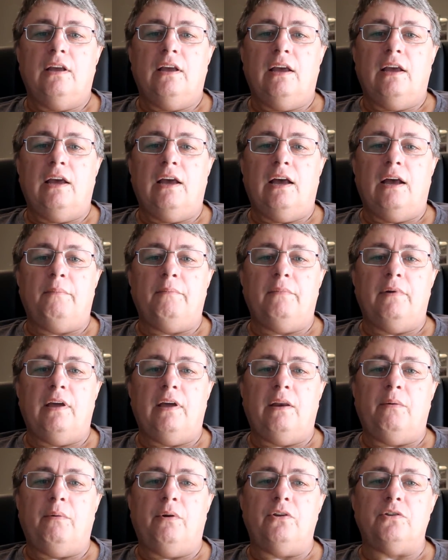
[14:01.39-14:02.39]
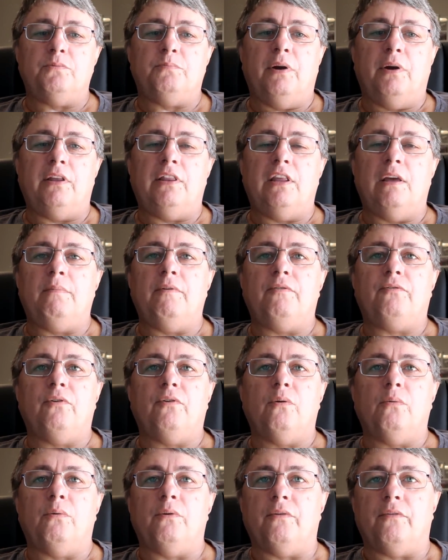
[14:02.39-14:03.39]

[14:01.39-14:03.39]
Anyone who's been there before would